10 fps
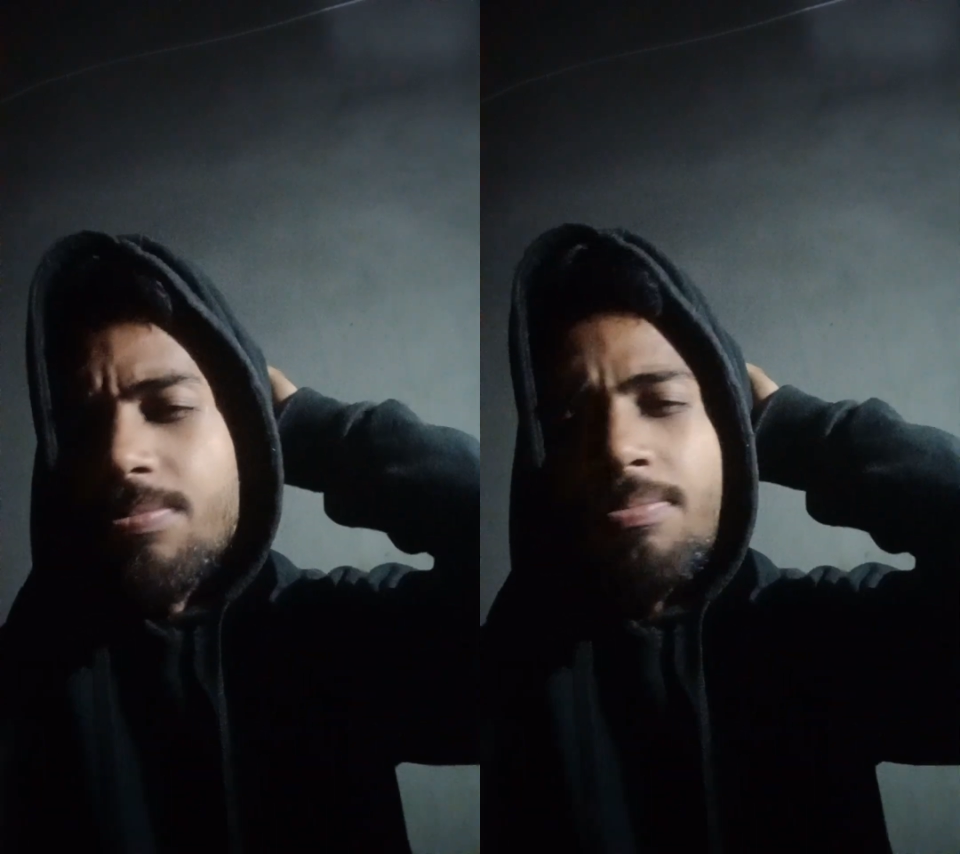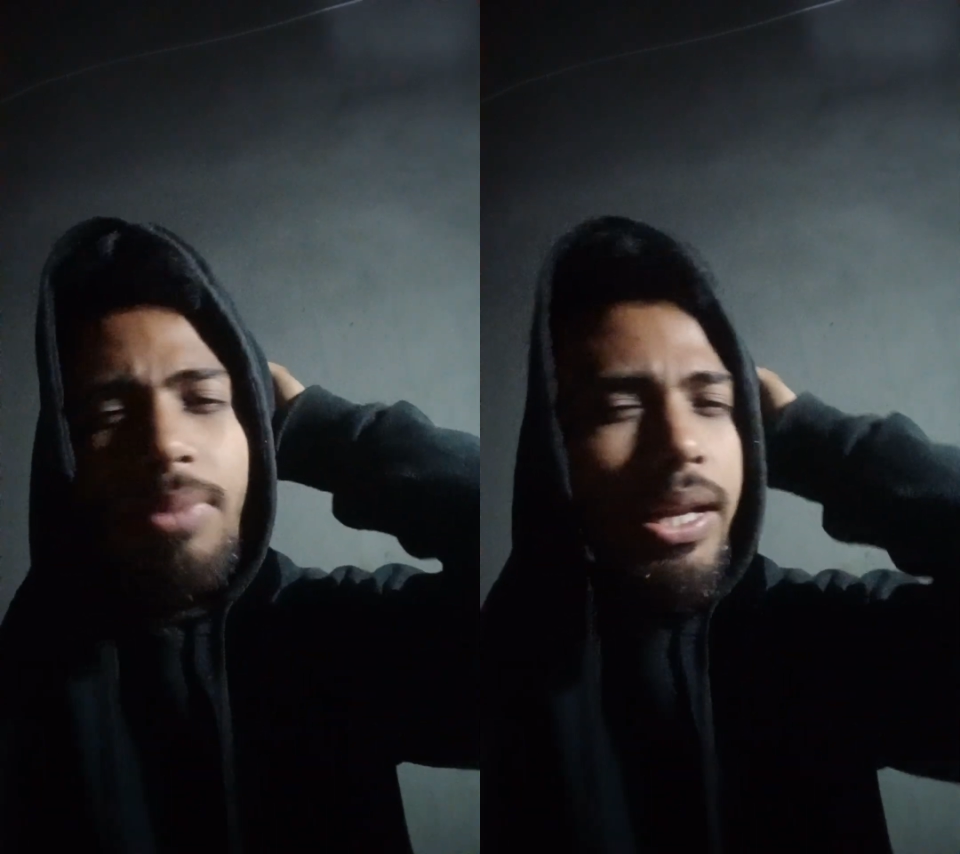
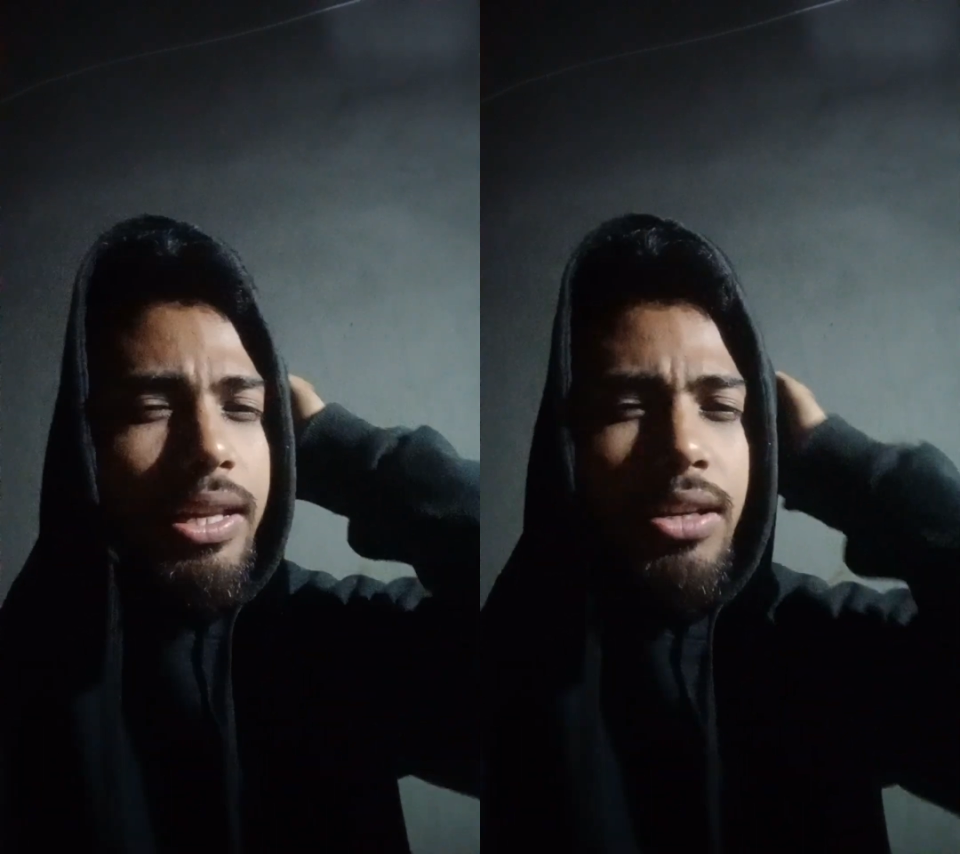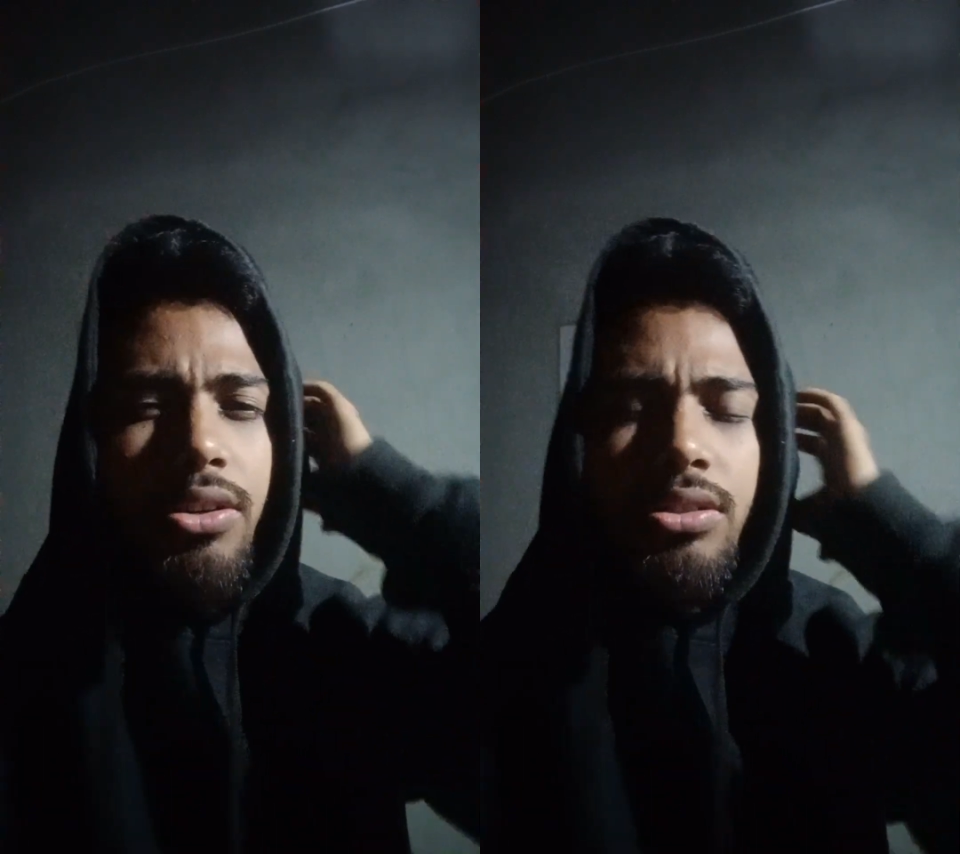
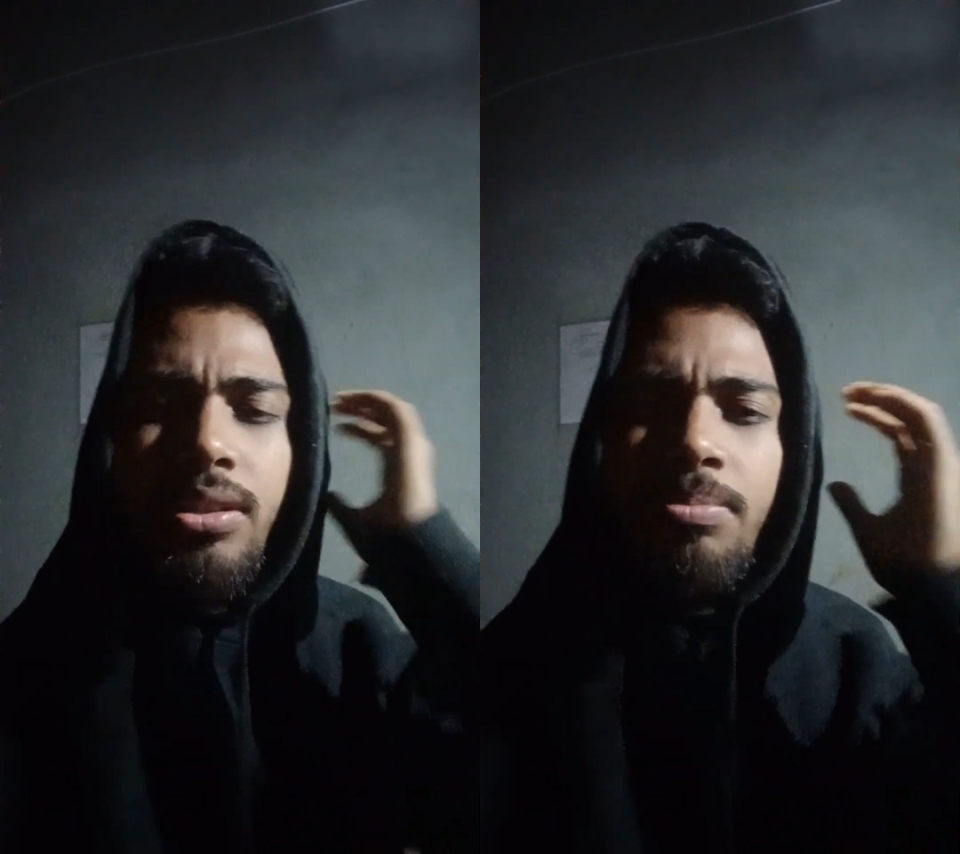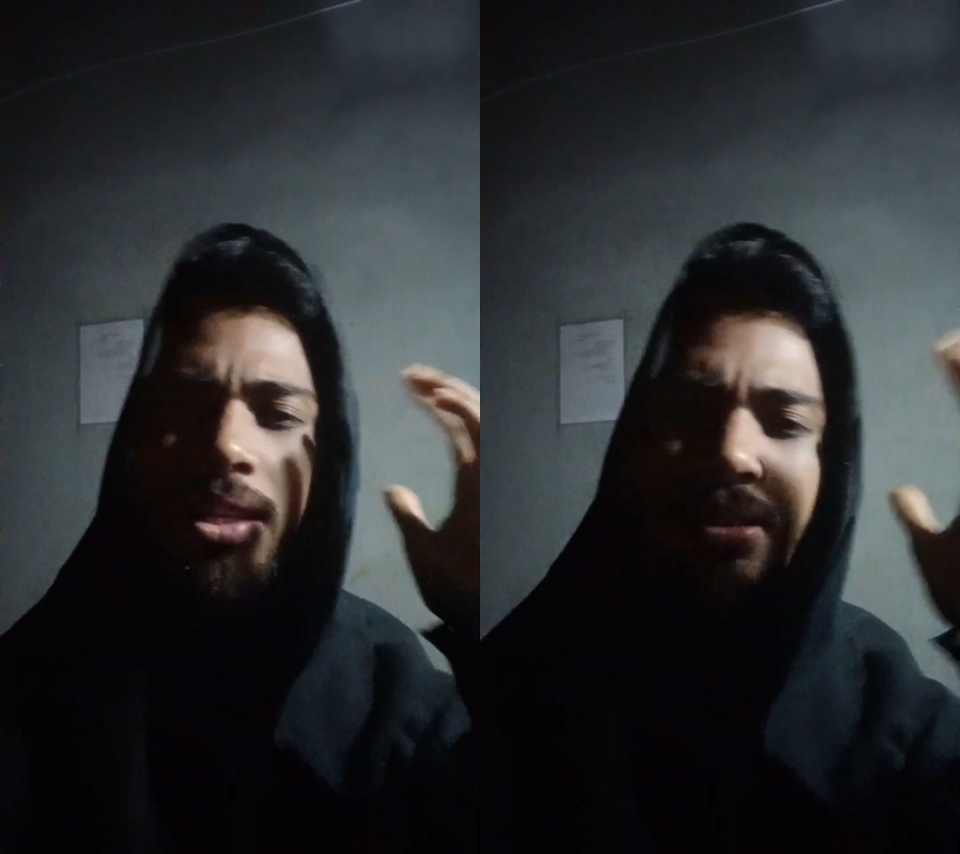money or
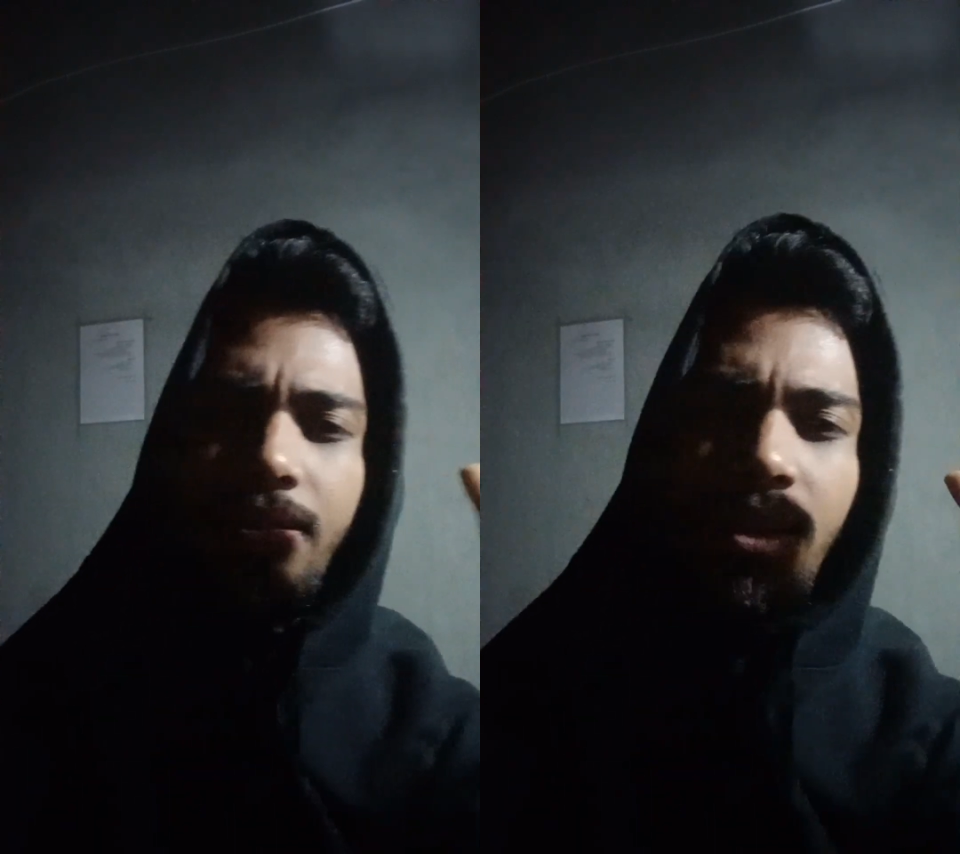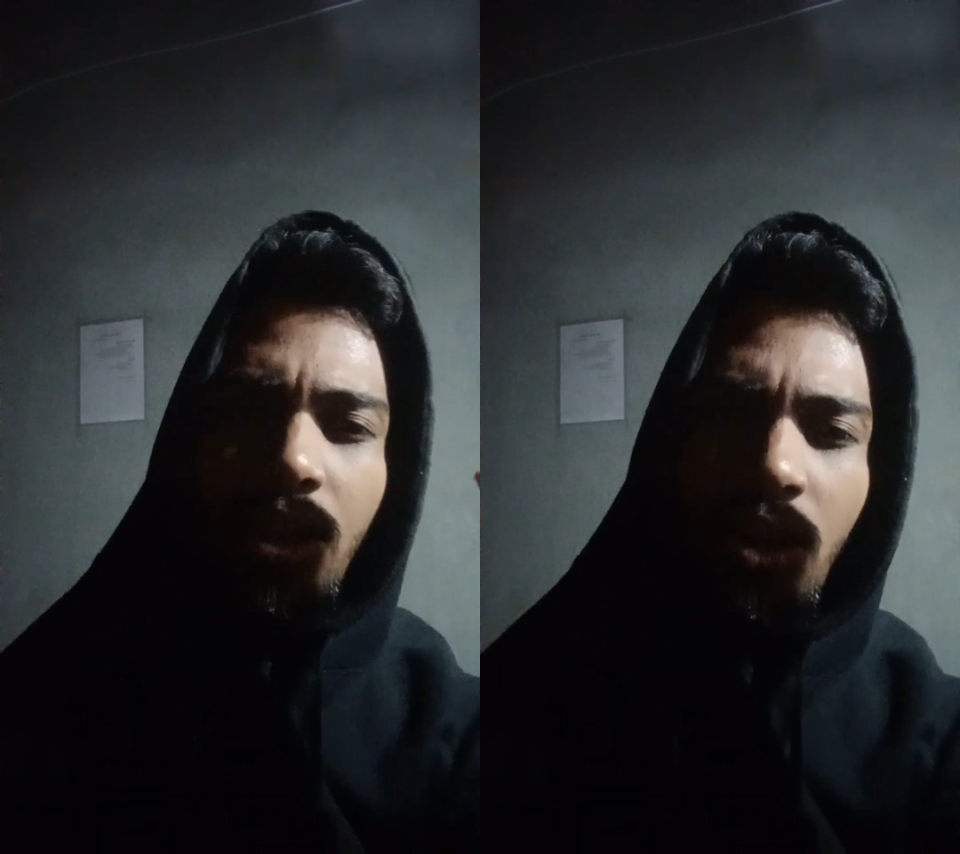
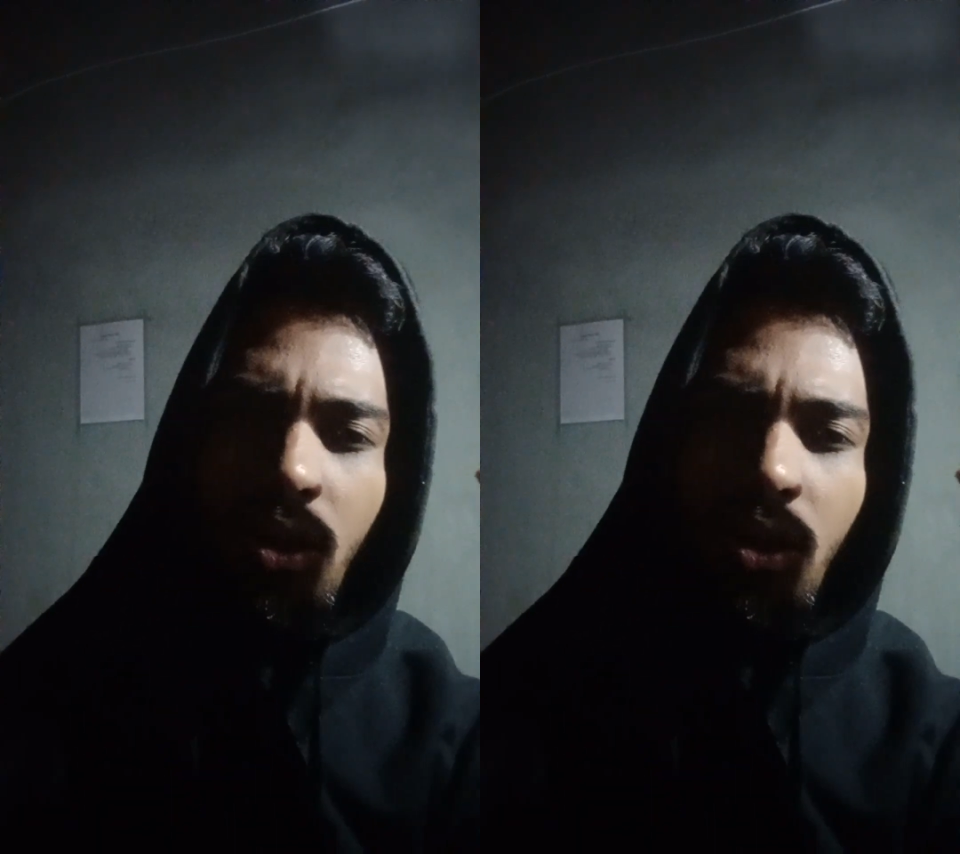something.